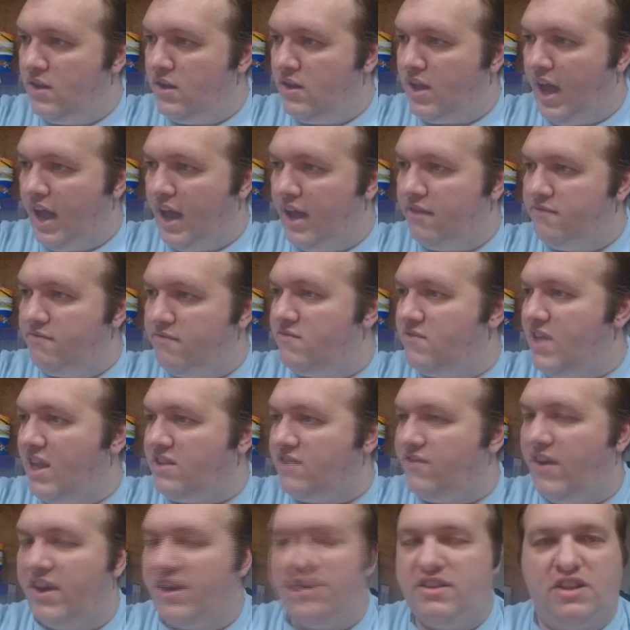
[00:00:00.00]
Okay.
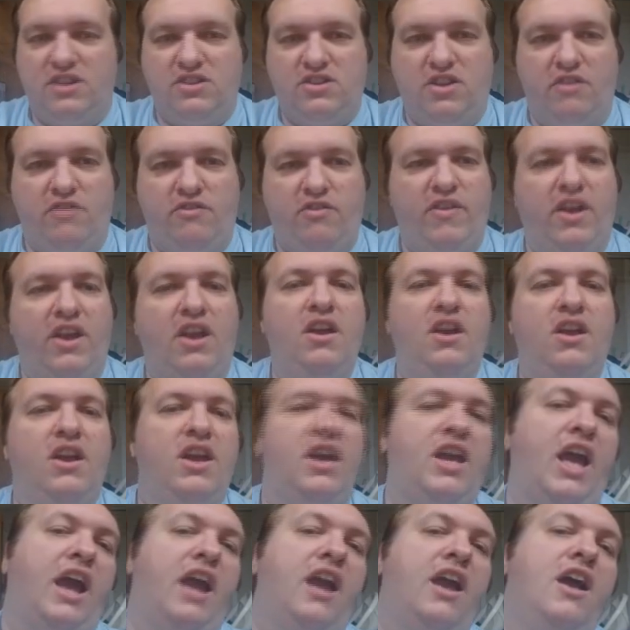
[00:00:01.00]
That's fine. That's good for me.
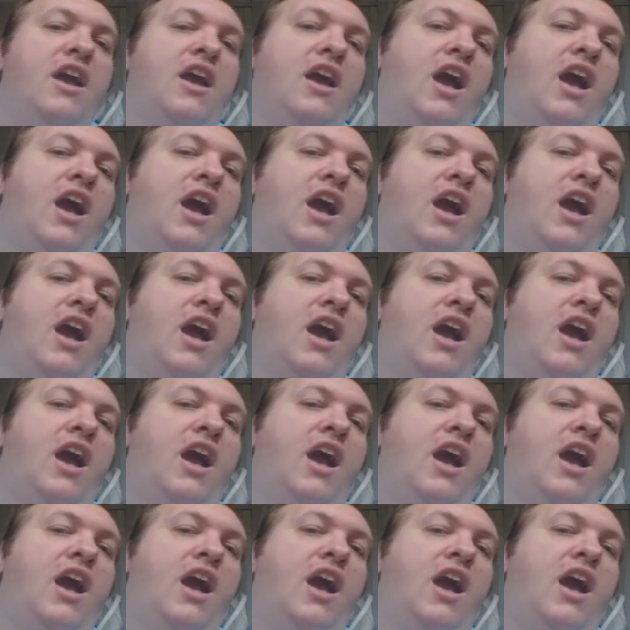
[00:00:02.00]
Okay.